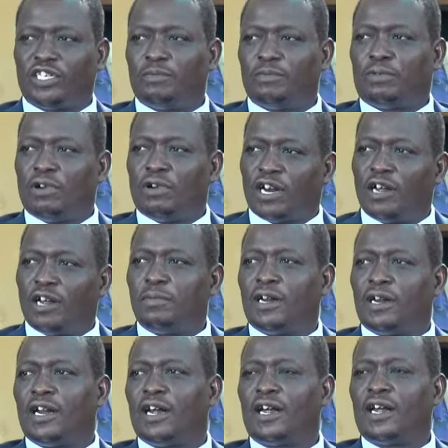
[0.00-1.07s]
program
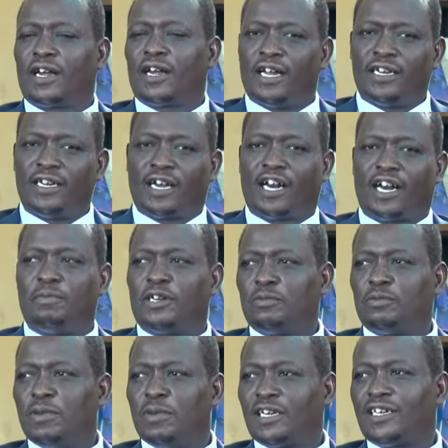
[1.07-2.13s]
under Kenya Climate
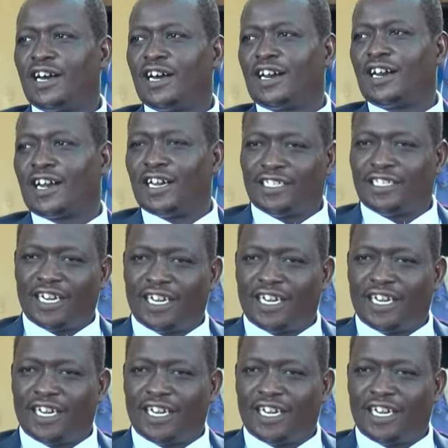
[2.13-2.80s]
Smart Agriculture,